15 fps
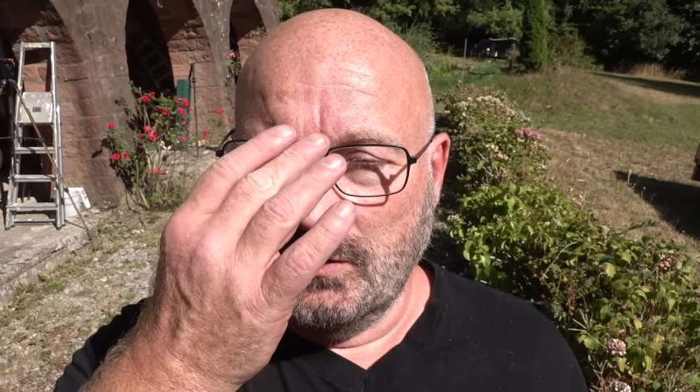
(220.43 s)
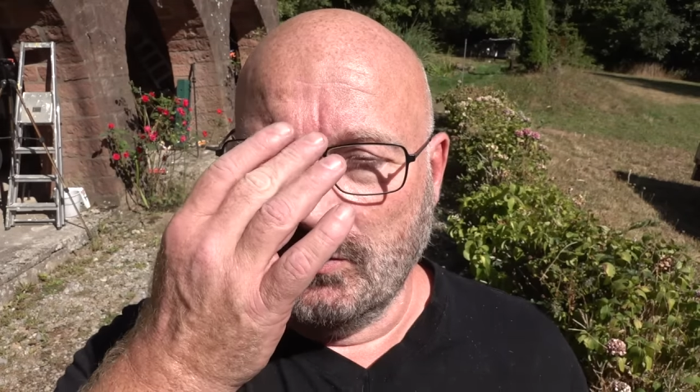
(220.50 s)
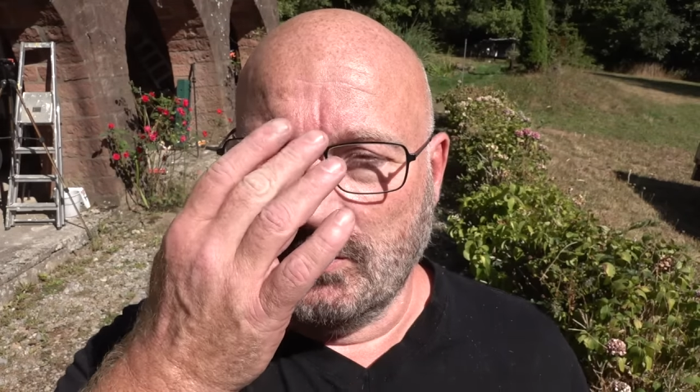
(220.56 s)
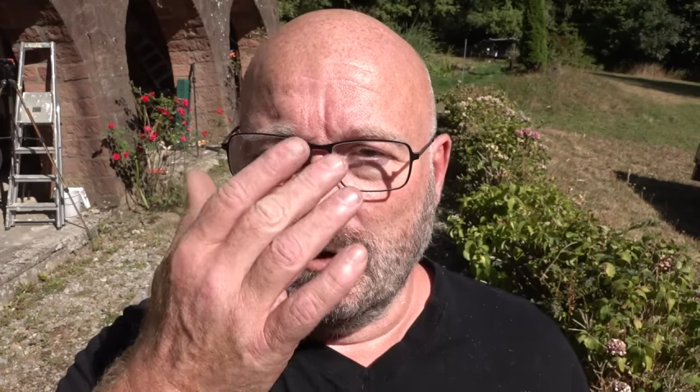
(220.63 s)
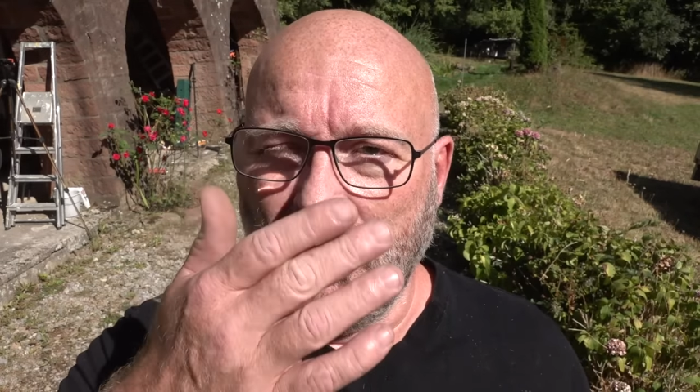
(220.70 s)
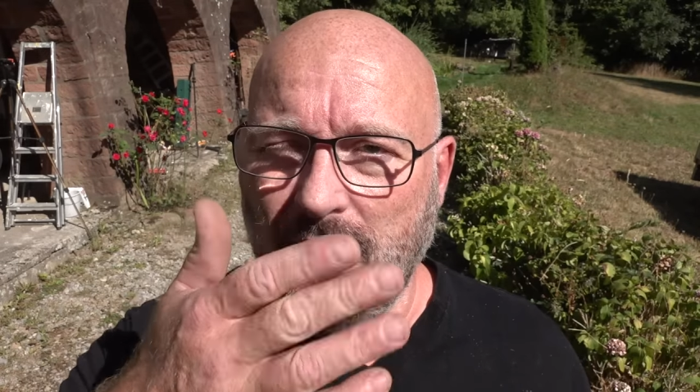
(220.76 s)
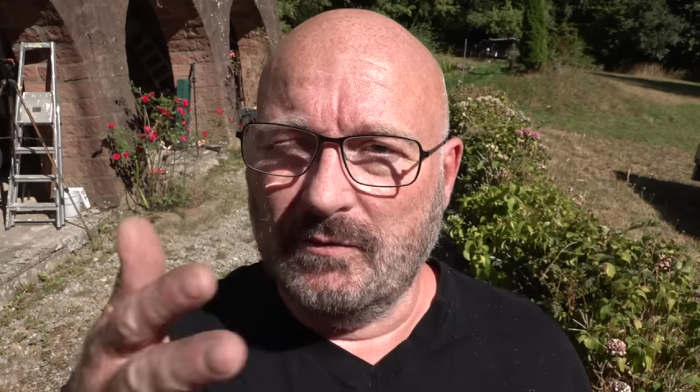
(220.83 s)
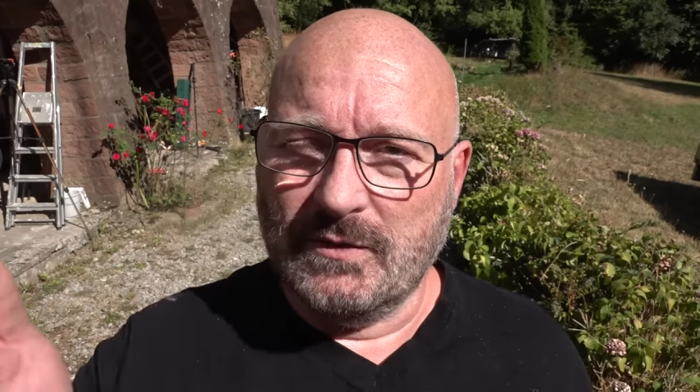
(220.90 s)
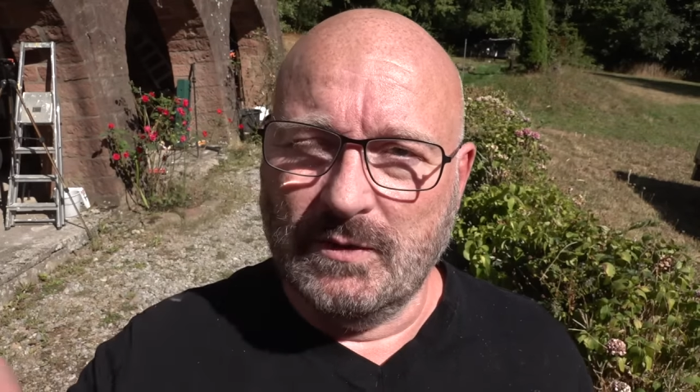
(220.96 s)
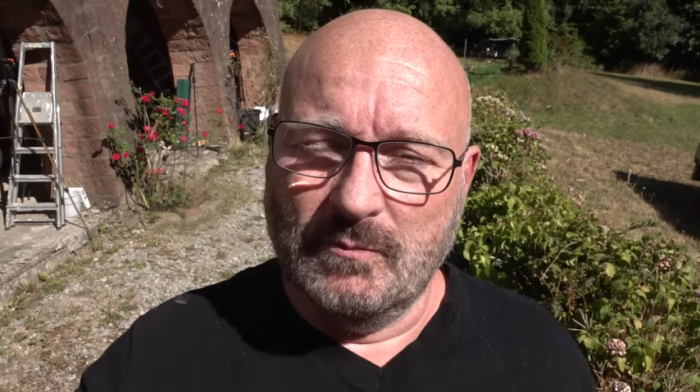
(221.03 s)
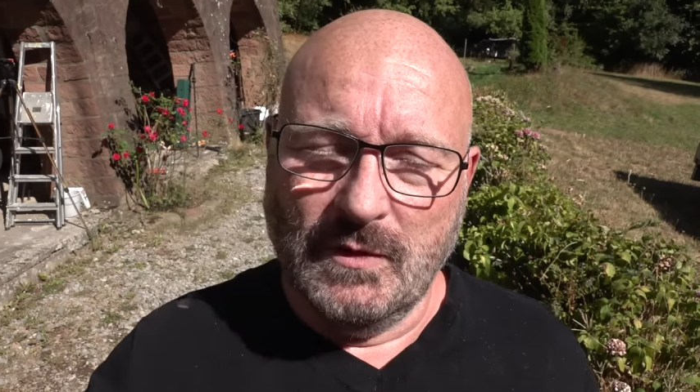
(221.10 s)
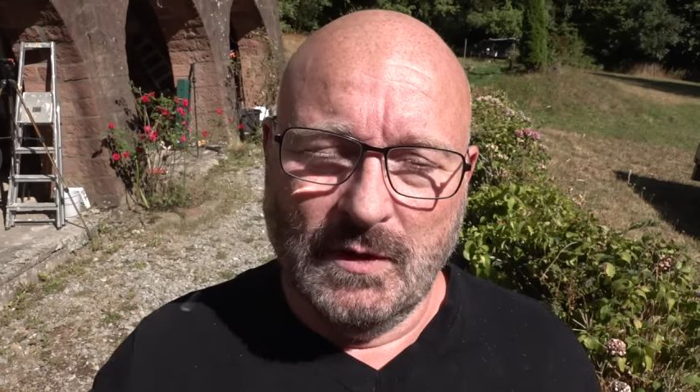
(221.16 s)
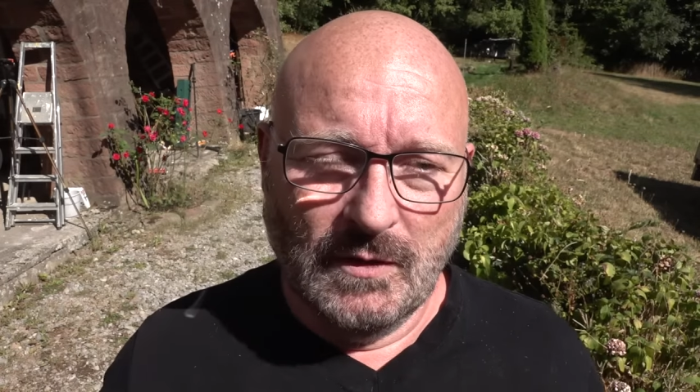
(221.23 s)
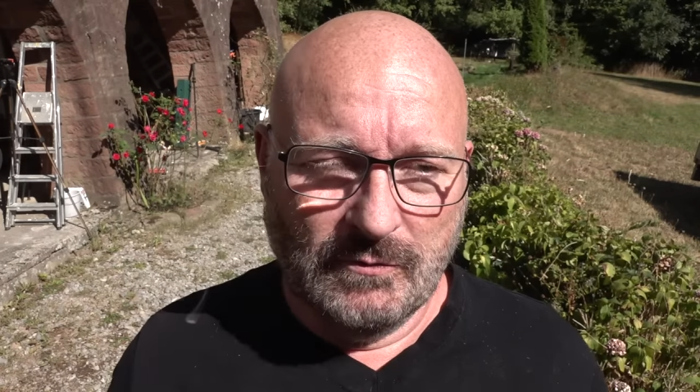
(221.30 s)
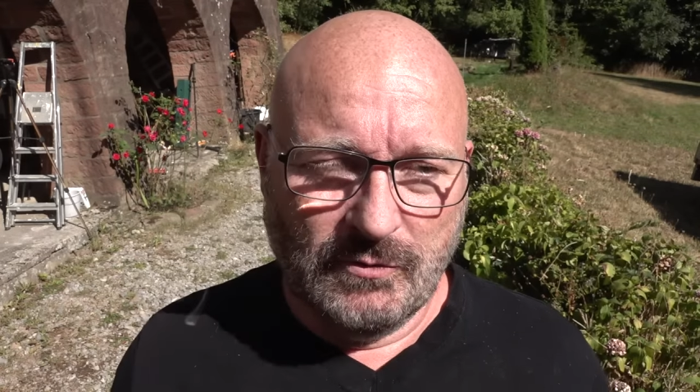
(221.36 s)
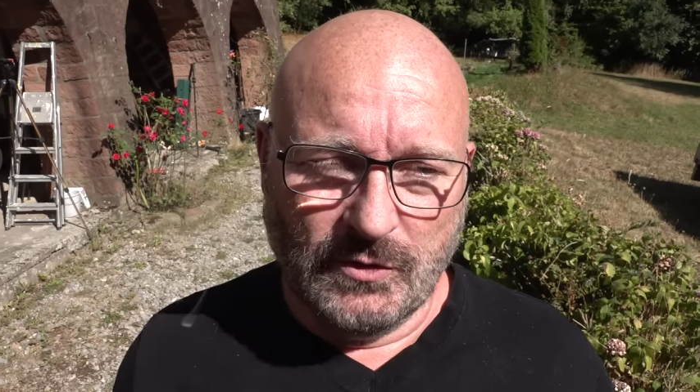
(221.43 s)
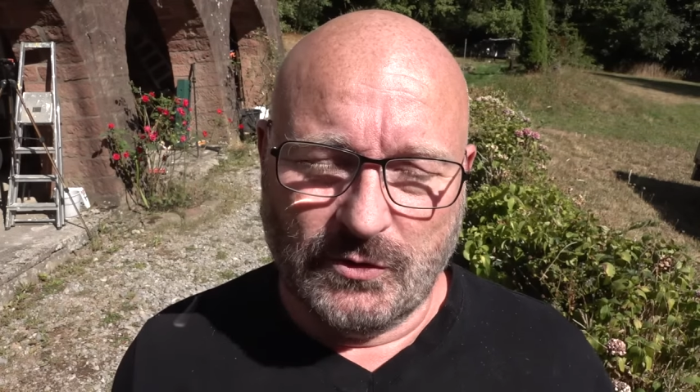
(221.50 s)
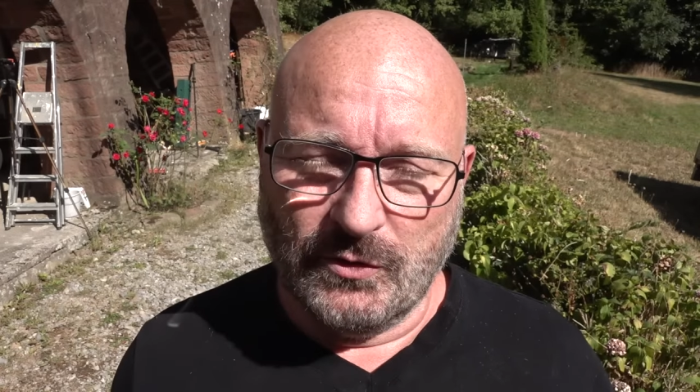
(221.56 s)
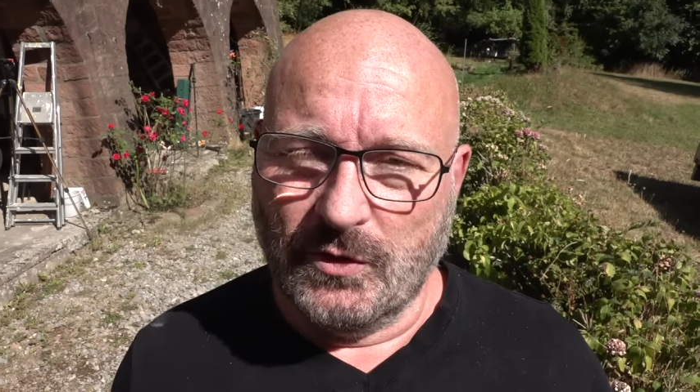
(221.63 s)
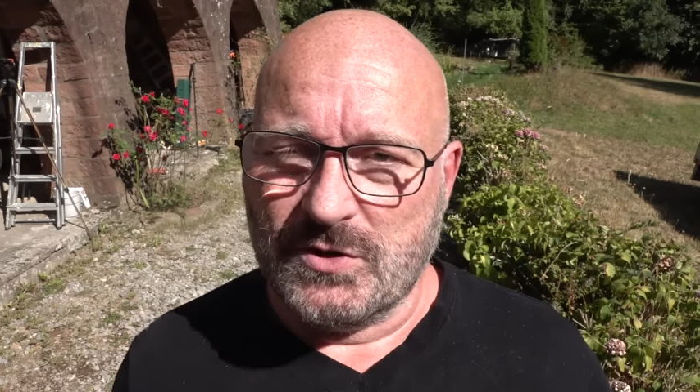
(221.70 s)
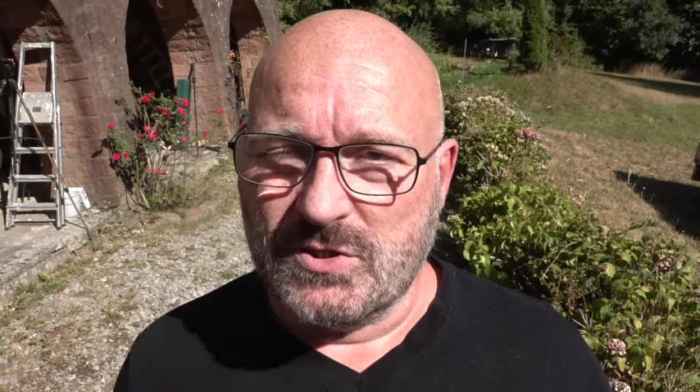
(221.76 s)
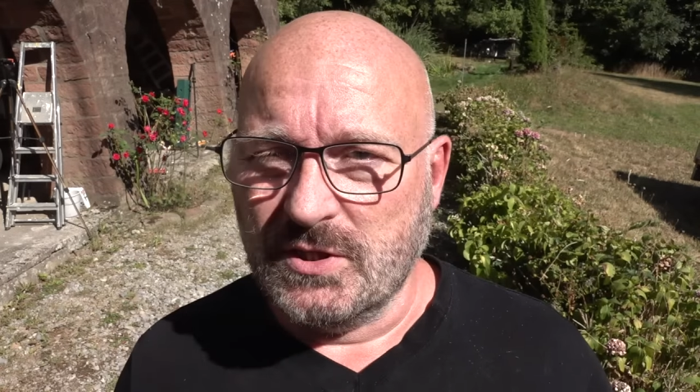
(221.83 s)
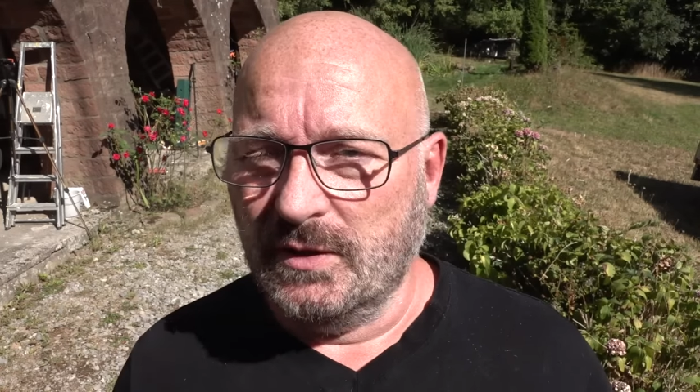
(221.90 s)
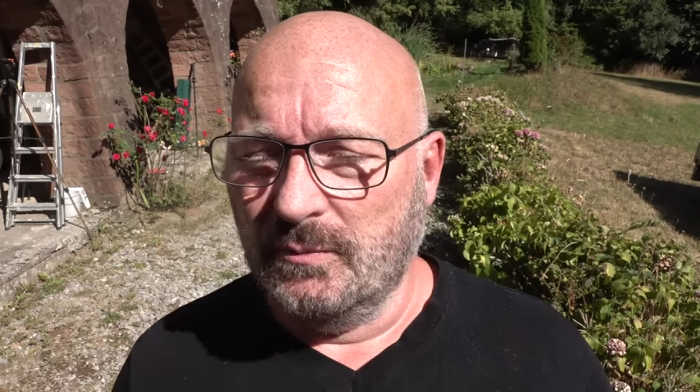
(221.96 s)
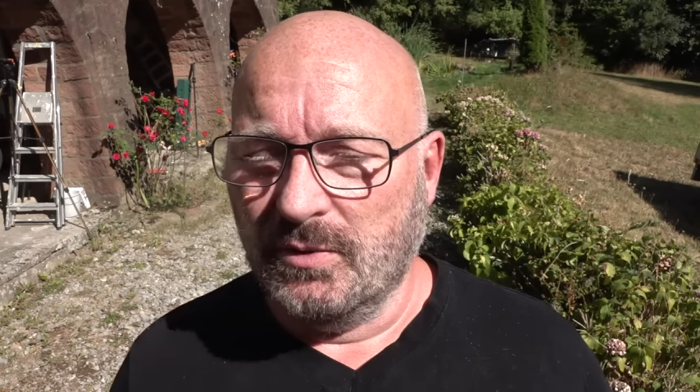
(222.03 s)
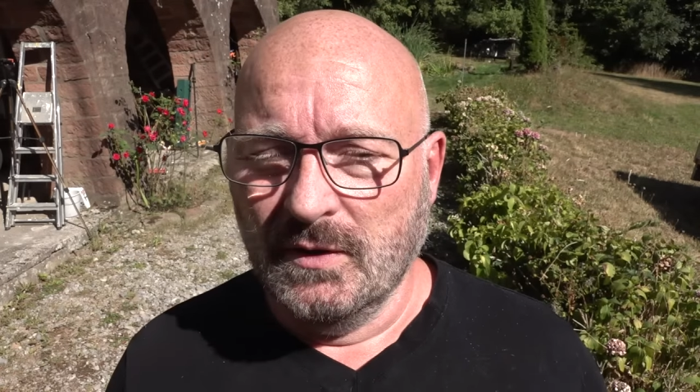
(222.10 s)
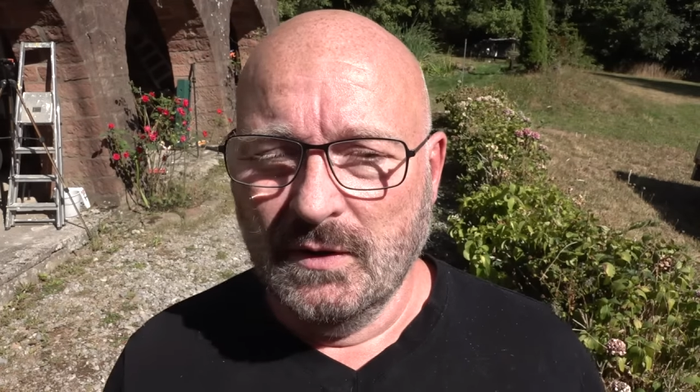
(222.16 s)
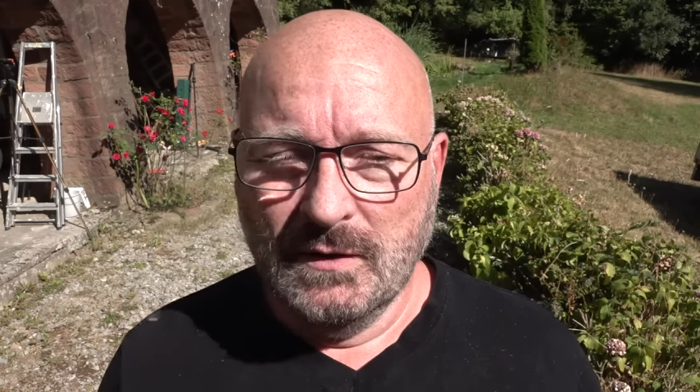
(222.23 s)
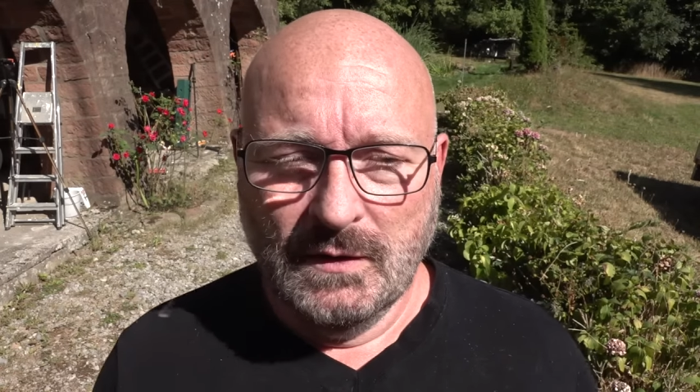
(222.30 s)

you can have them for dirt cheap.